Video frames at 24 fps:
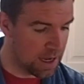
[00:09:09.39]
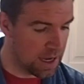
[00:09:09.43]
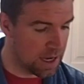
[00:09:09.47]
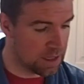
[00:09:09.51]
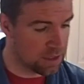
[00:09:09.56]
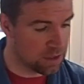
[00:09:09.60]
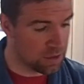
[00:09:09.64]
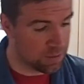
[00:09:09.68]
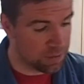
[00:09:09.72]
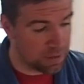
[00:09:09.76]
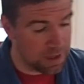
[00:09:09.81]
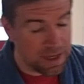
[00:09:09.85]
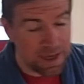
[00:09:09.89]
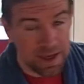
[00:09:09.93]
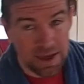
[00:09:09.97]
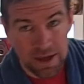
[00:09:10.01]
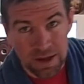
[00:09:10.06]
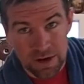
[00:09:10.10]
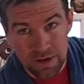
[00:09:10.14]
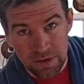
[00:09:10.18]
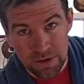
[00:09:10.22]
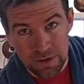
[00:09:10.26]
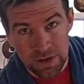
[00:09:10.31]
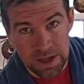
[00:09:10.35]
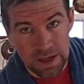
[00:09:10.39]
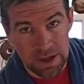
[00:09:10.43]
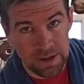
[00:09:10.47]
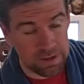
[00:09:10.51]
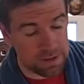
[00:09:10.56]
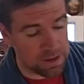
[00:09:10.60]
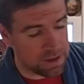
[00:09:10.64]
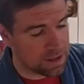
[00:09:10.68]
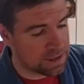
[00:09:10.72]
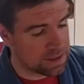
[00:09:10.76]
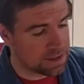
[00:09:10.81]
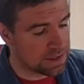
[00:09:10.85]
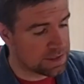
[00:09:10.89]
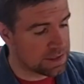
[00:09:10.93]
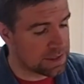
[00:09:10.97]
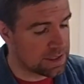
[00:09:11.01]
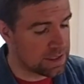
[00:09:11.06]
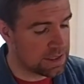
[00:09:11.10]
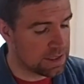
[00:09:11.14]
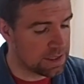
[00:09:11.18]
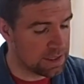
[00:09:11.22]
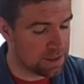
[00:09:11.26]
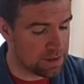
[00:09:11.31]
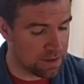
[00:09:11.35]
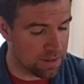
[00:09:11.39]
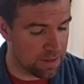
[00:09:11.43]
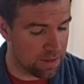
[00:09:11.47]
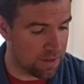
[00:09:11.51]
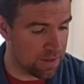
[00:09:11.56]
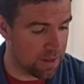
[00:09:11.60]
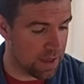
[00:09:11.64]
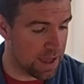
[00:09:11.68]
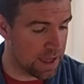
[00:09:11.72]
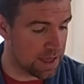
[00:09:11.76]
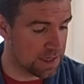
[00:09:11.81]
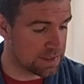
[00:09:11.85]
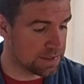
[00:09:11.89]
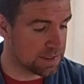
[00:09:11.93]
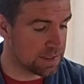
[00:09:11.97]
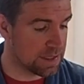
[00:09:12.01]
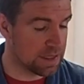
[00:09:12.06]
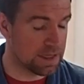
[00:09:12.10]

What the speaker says: and you peek underneath and see that